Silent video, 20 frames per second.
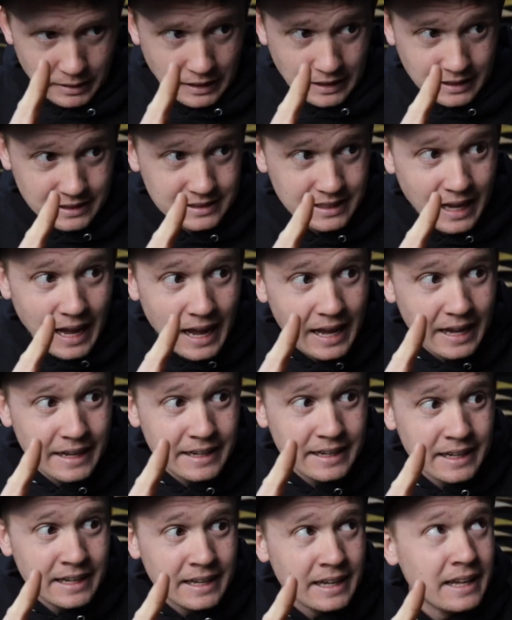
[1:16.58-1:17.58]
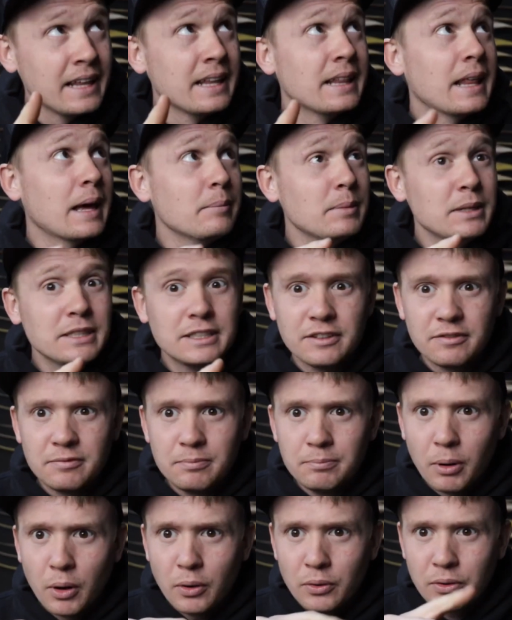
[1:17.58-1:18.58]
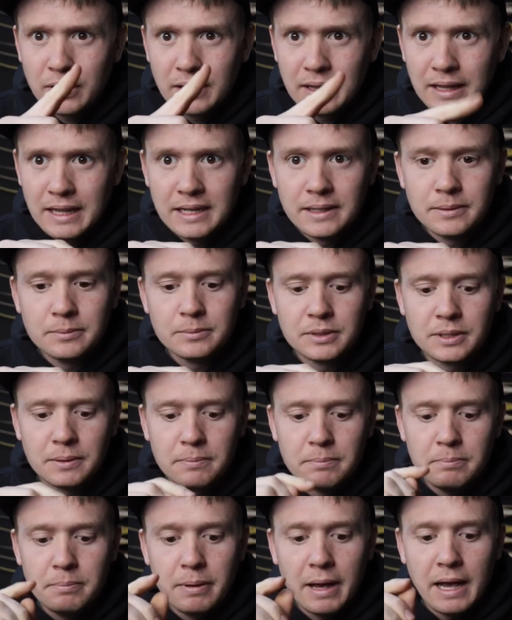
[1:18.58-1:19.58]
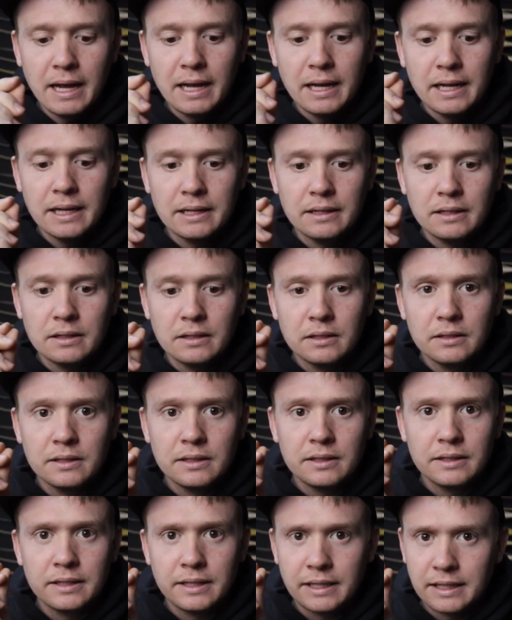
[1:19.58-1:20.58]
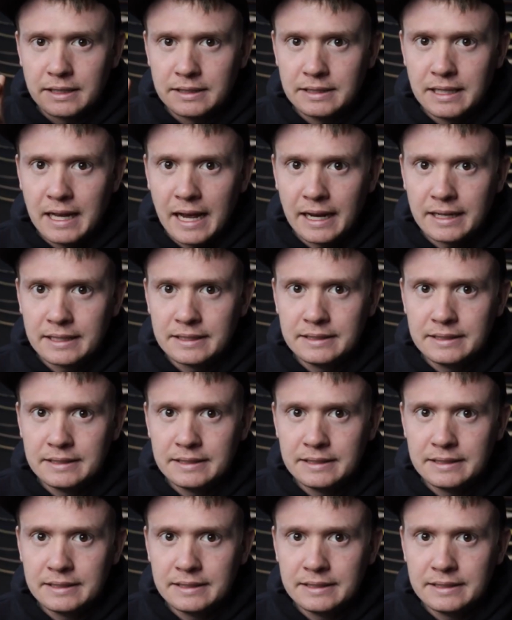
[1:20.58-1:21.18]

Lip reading: being said, that means if both limbs bend the exact